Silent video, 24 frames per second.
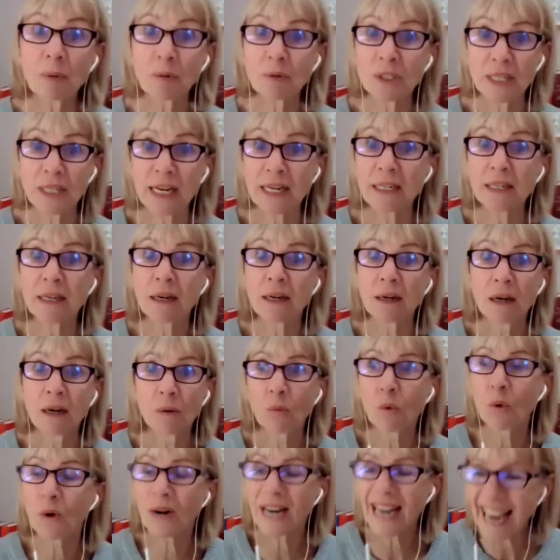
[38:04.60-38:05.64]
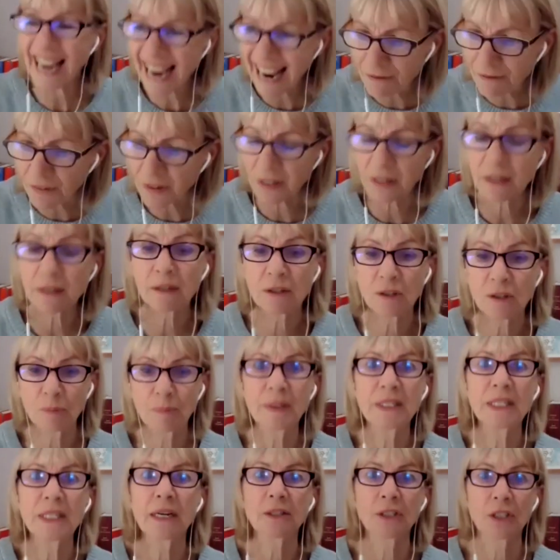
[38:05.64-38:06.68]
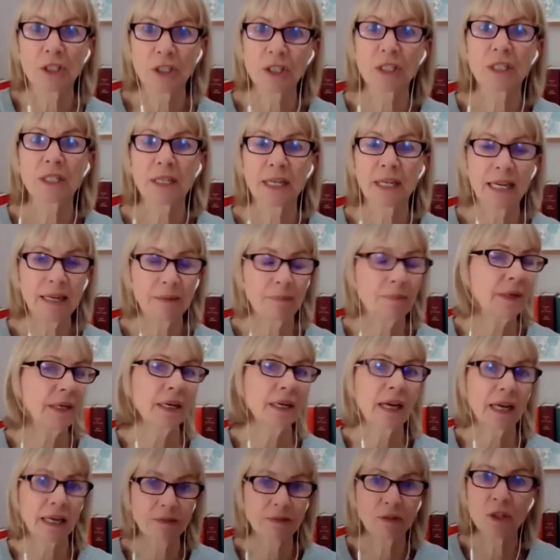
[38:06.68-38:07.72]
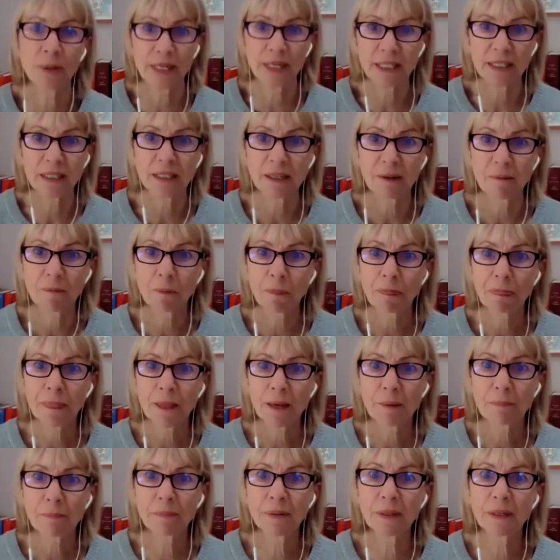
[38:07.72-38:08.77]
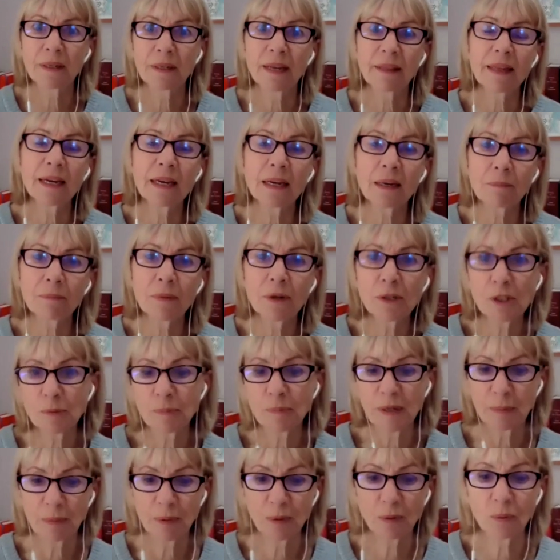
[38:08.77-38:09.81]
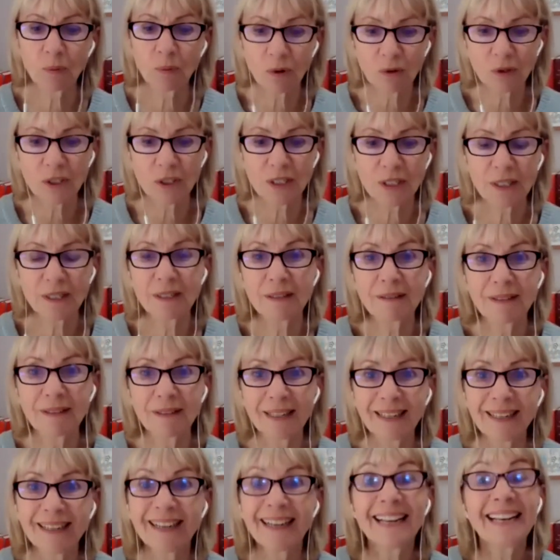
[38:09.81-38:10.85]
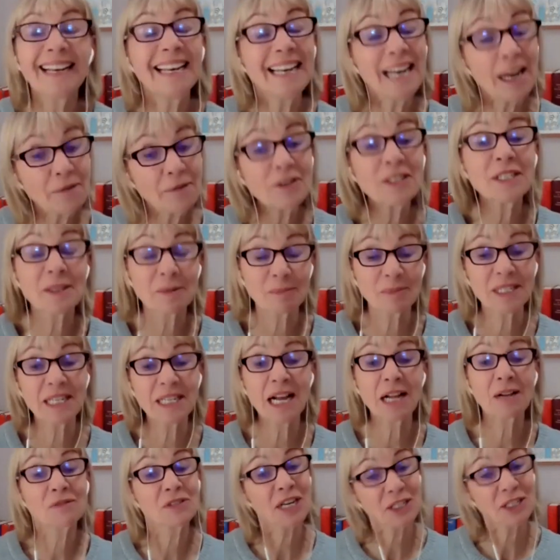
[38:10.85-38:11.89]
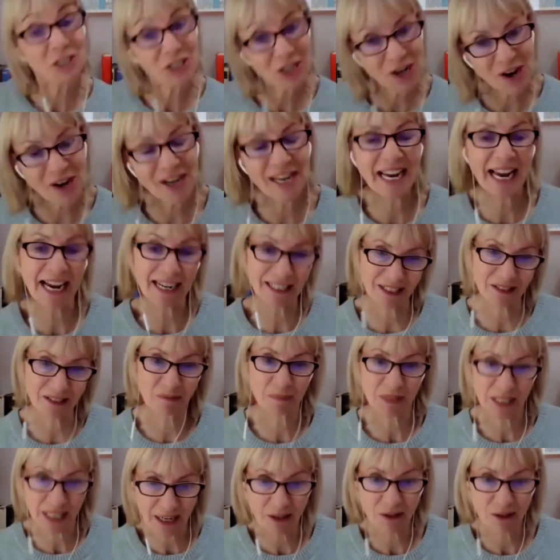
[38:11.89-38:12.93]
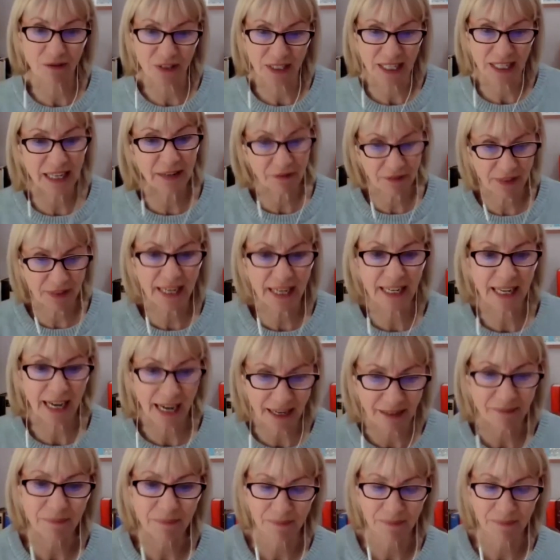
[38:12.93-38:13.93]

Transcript: will say, whatever could be done to just keep me alive, do it. But I think most mm. people want to live as themselves and die as themselves if they can.